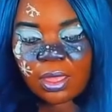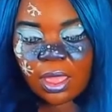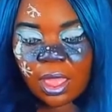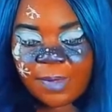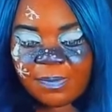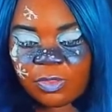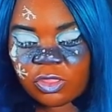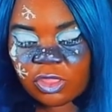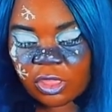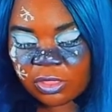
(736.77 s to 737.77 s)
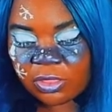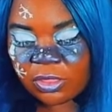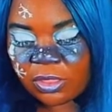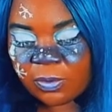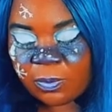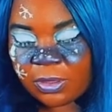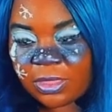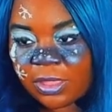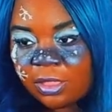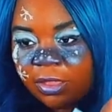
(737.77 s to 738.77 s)
I'm just gonna bring
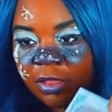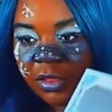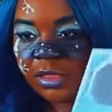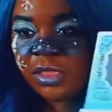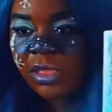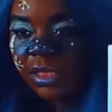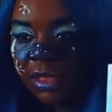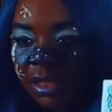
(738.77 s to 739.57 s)
that closer to you.